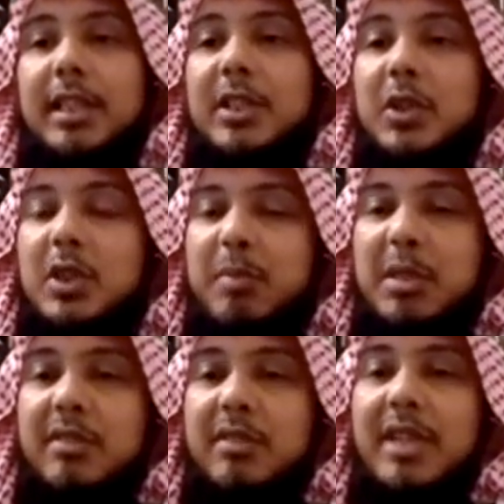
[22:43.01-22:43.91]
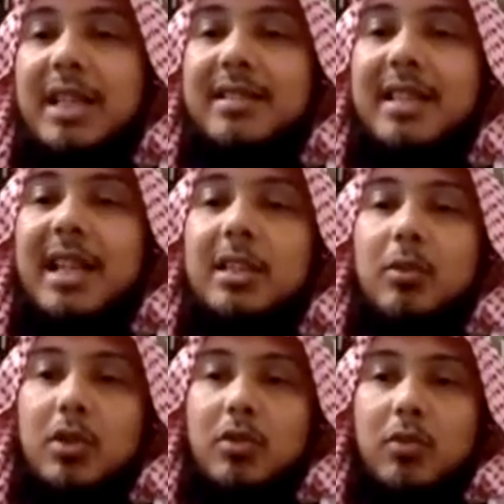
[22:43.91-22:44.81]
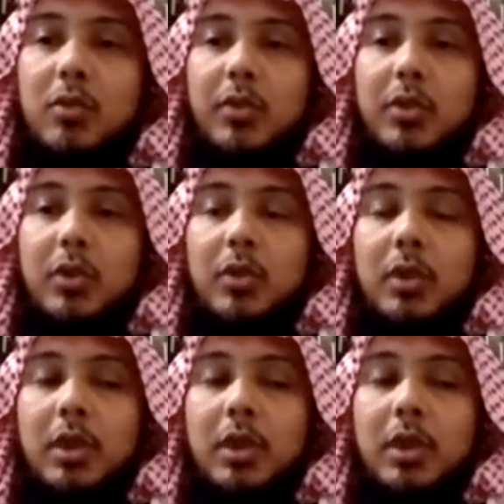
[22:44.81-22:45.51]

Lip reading: You specify exactly what's wrong with you.